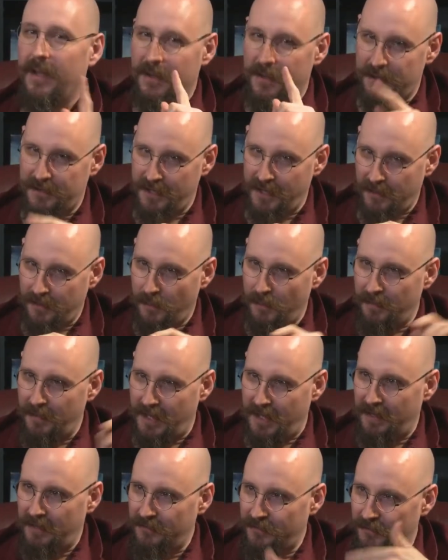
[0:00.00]
stick them
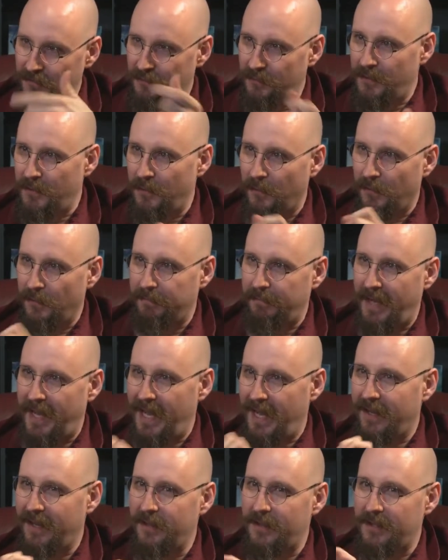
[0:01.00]
into your
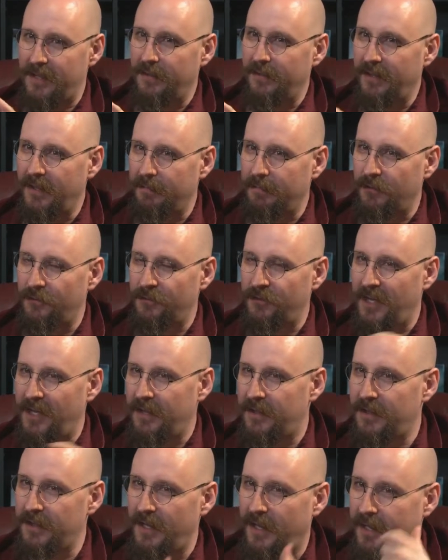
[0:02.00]
bag sealing
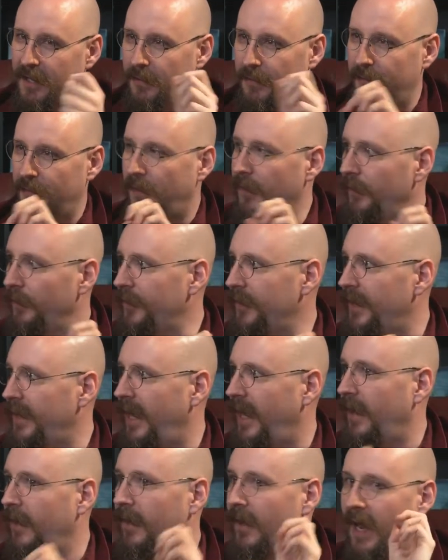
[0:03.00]
machine, suck out all
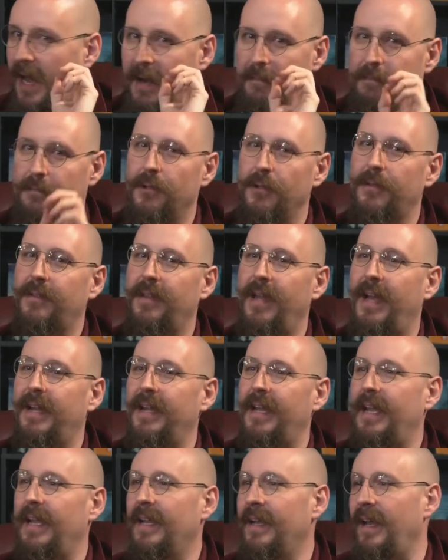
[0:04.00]
the air, and put that
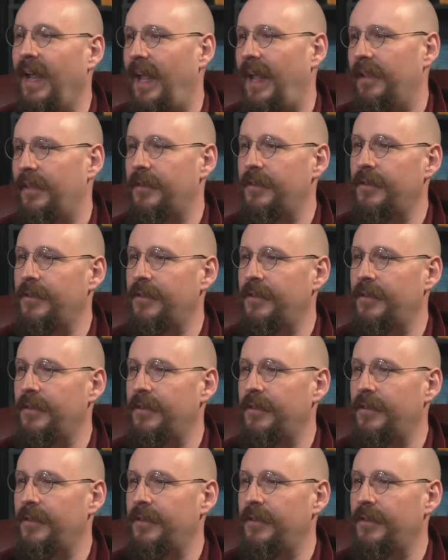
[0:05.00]
in at